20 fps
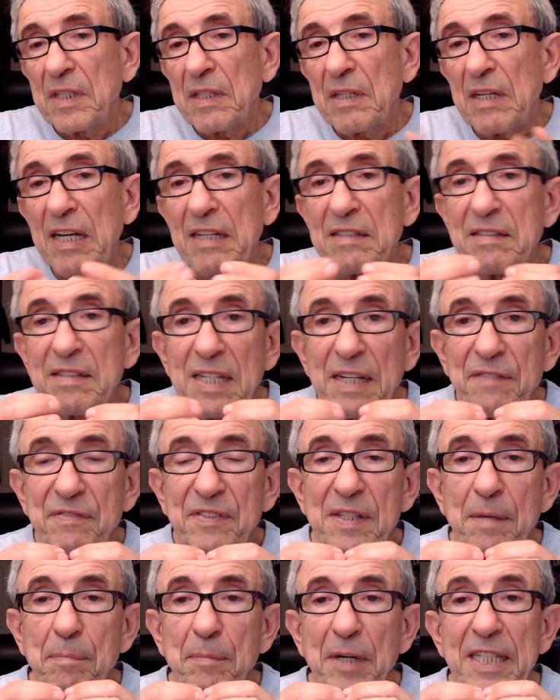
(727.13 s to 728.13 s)
I saved
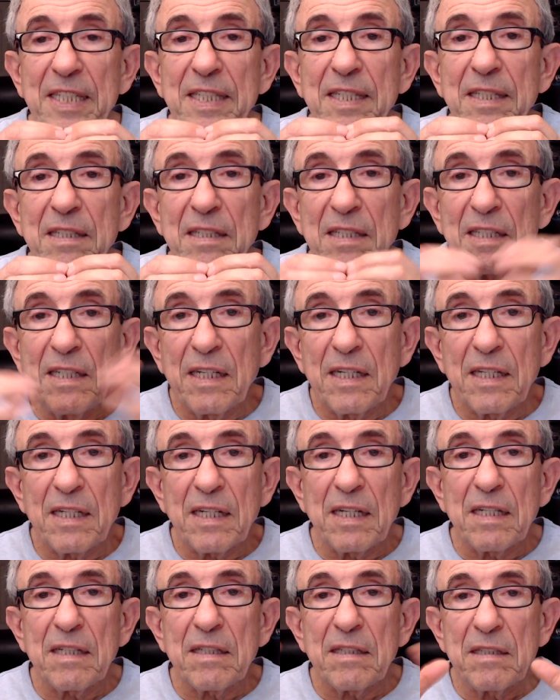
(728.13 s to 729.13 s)
some money,
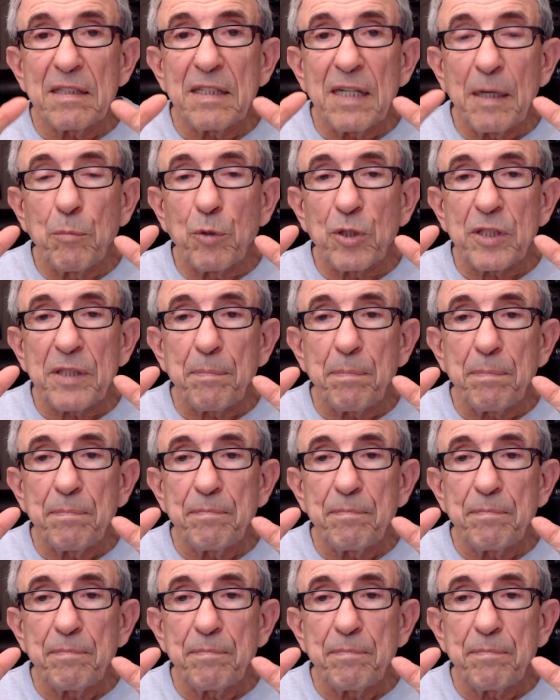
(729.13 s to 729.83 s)
and I bought a